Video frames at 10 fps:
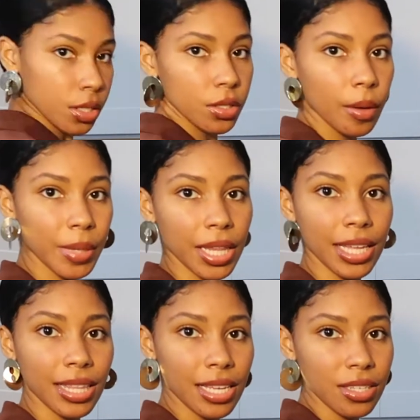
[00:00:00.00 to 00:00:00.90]
So I'm gonna
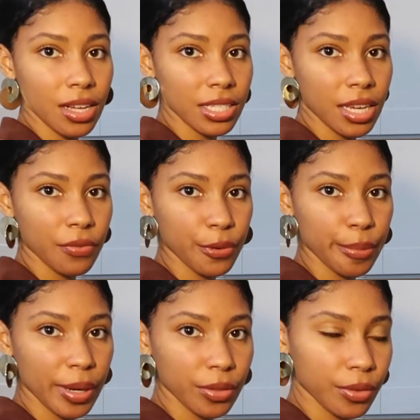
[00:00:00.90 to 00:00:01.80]
let that saute for
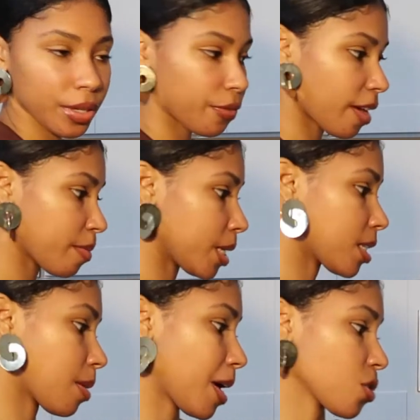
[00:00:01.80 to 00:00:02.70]
about 3 to 5
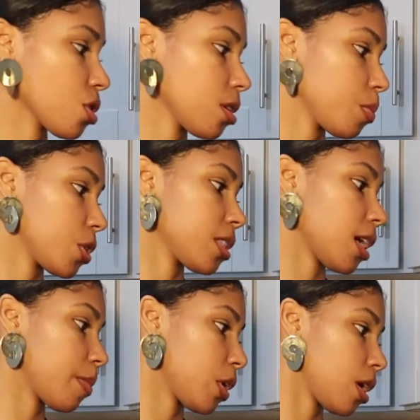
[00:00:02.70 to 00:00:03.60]
minutes. I'm actually gonna put a
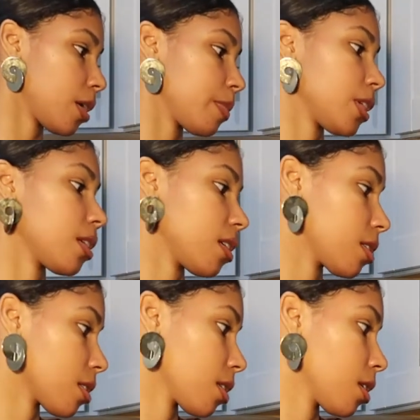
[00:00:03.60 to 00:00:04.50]
timer on because
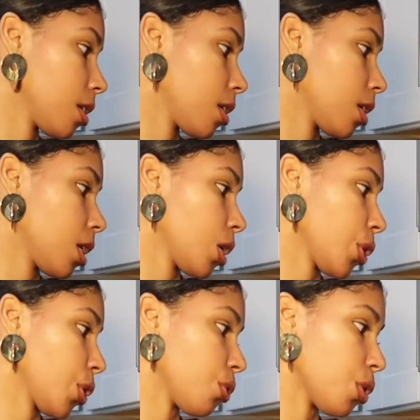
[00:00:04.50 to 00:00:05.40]

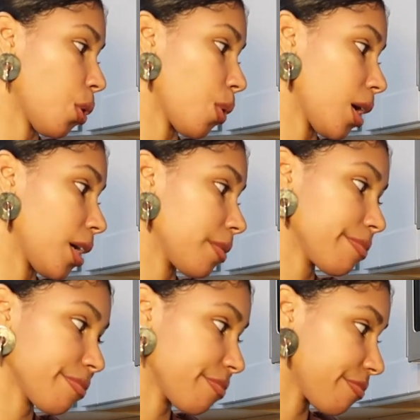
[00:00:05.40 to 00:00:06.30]
you know what?
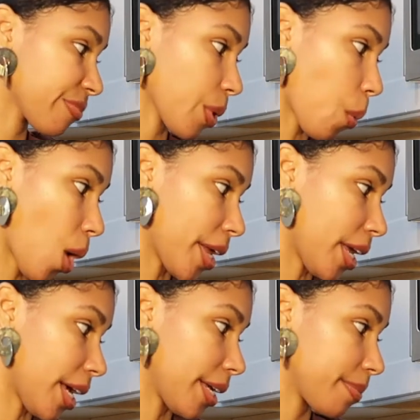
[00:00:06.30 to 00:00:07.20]
Why
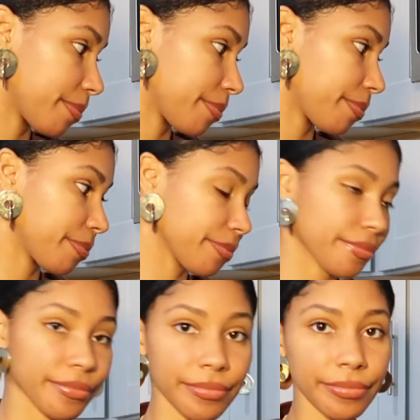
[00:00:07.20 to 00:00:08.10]
not?
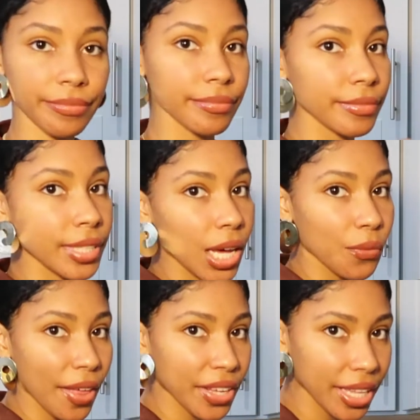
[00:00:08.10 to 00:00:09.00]
I'd
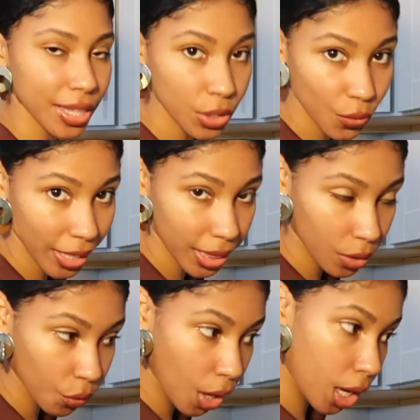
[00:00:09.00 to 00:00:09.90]
rather get this right
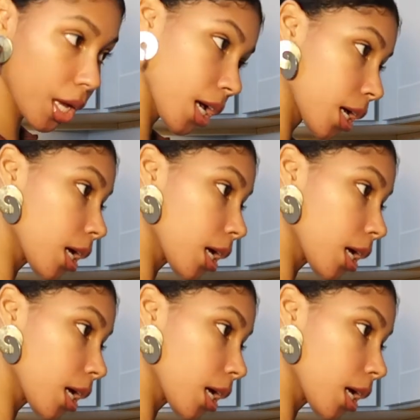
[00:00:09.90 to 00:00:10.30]
than wrong.